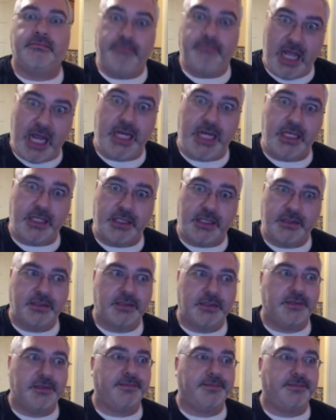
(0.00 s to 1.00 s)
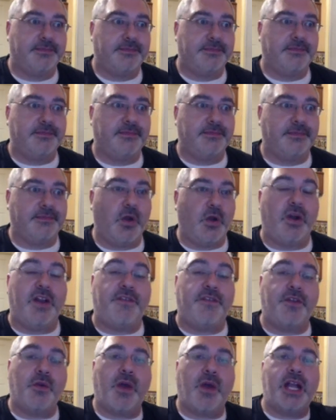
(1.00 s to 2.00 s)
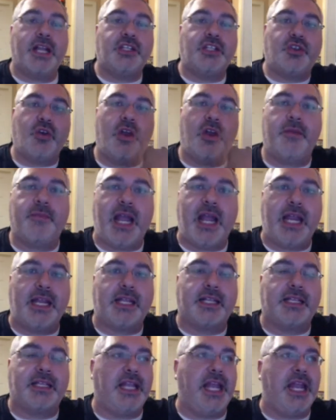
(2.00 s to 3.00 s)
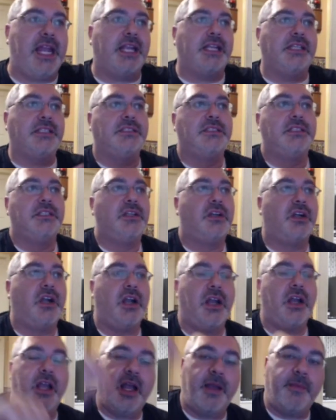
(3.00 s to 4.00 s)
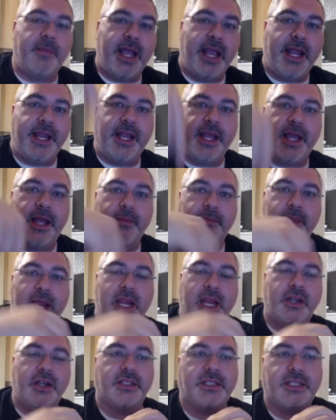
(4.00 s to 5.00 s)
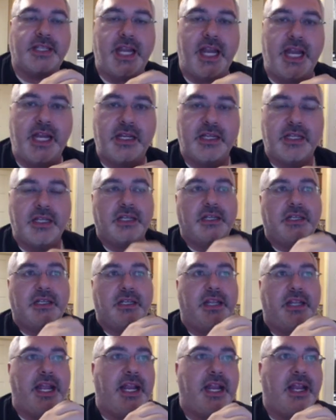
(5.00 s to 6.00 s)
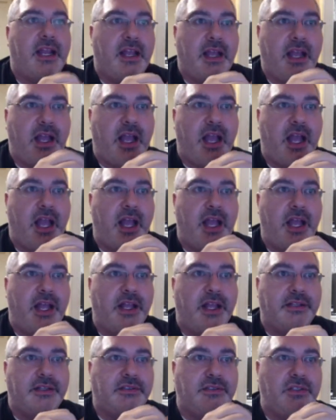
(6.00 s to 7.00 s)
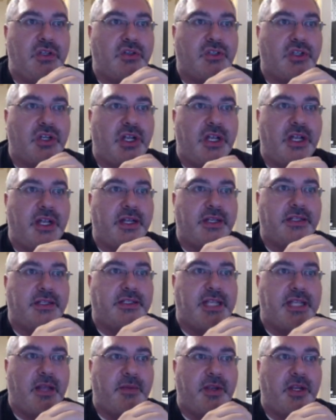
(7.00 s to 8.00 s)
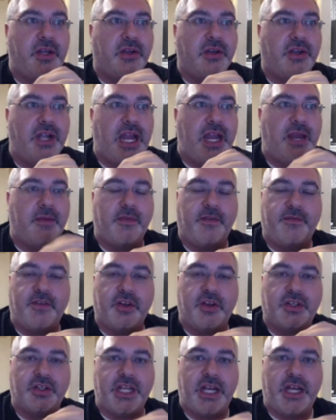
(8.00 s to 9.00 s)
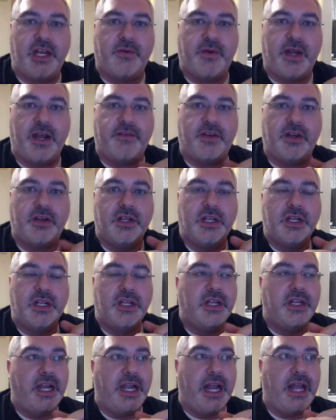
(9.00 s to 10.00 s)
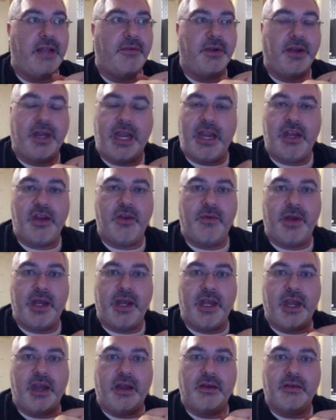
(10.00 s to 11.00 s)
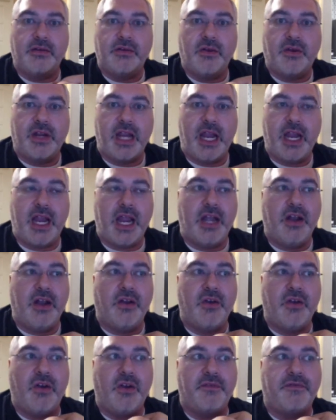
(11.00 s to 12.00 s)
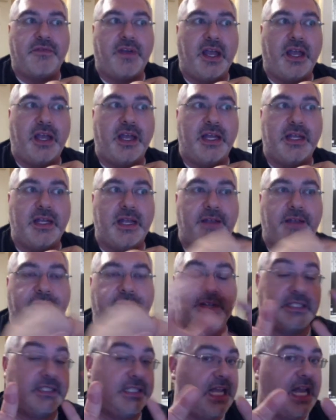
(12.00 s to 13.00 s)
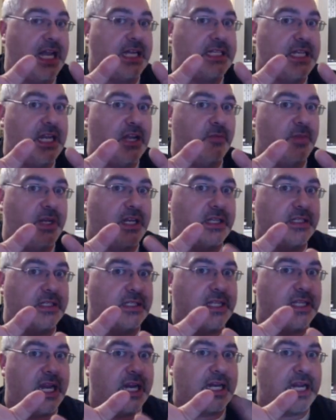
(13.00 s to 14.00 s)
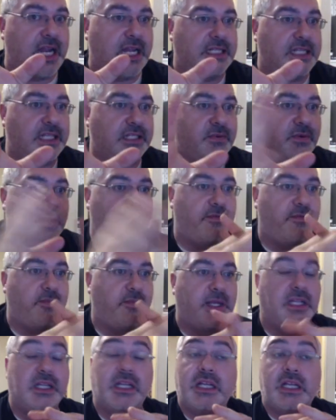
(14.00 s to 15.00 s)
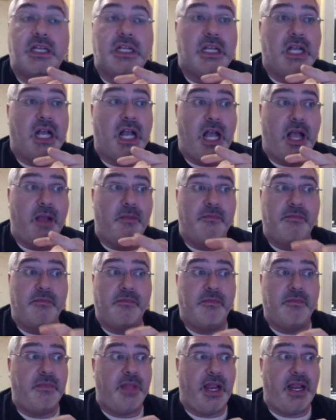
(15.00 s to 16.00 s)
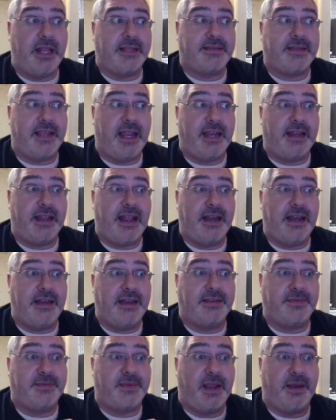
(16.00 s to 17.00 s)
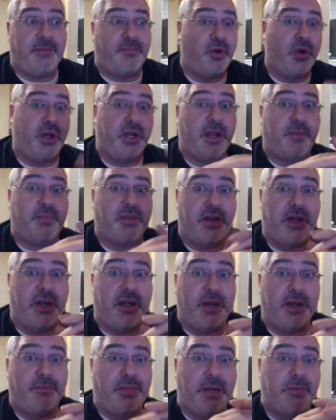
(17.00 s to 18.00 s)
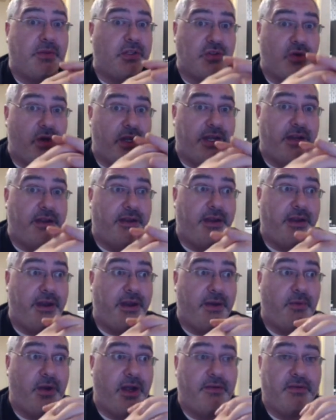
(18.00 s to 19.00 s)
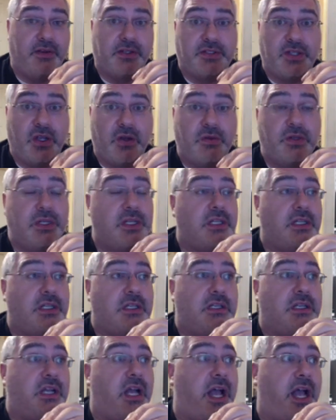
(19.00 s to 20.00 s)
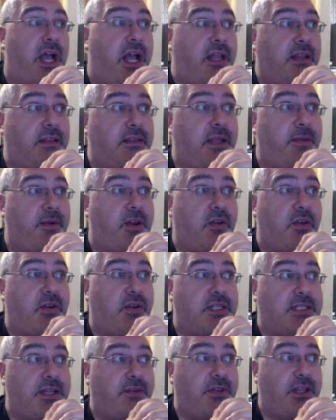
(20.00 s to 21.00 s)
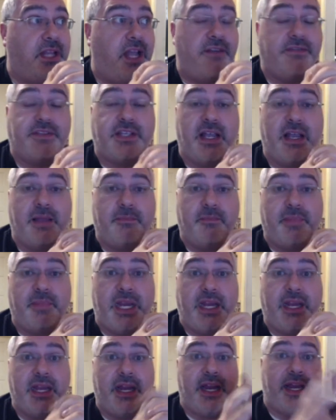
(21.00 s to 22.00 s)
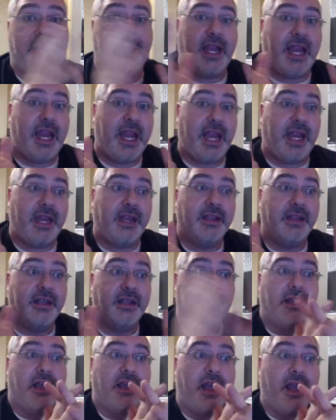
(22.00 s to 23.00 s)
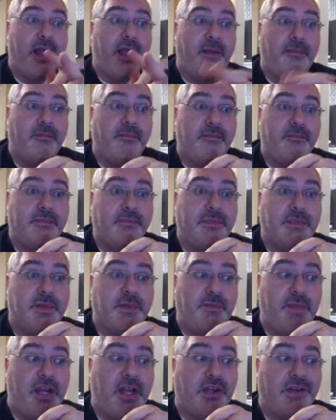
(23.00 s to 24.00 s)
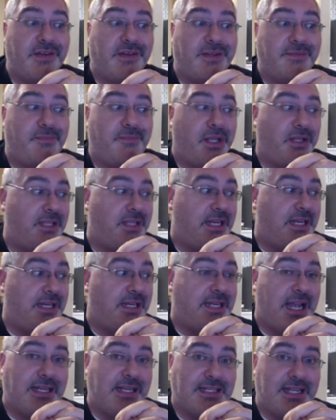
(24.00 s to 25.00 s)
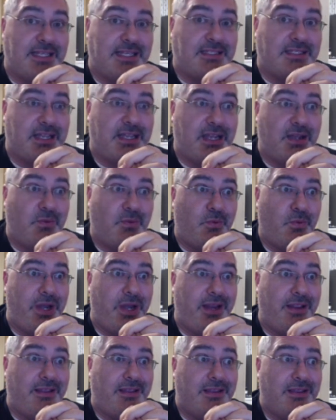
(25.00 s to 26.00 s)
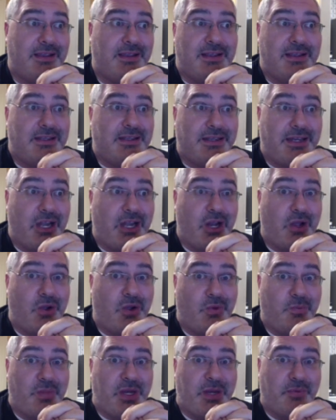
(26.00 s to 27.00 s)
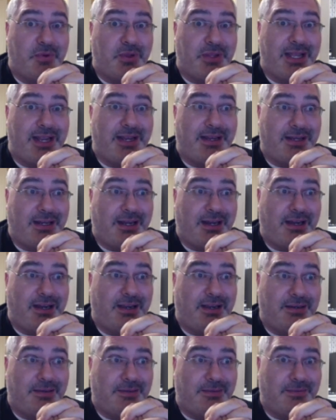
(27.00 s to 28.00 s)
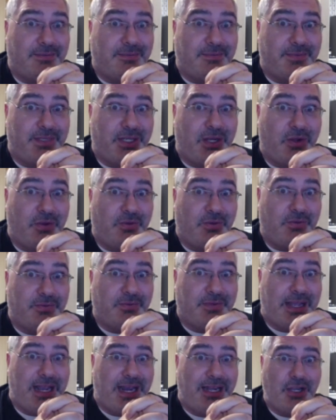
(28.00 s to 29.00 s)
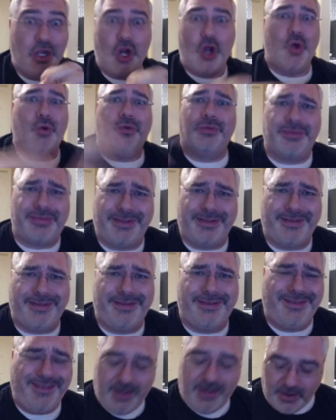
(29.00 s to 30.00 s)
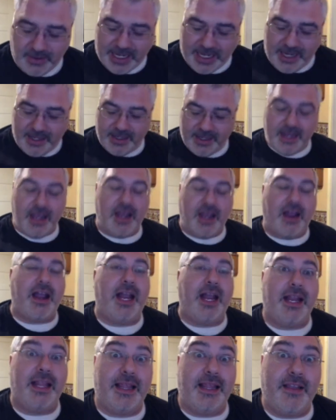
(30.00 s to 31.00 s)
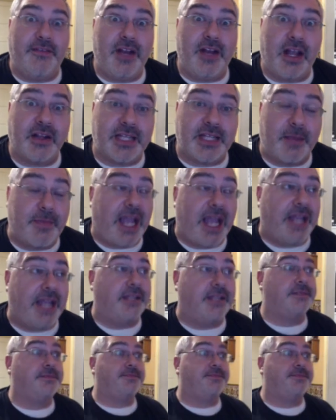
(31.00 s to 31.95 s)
Bye. Oh, and if you want to join my clan or my mayor's thing, like, you should tell me your name of your city or whatever. And I will get you in there, okay? I don't know if it's locked now because of the contest or whatever, but it's like I just like put it up there and then people join it and whatever. So let me know because I would love to be in a mayor building contest with, you know, people that are, you know, I know. Okay? All right. Love you long time back.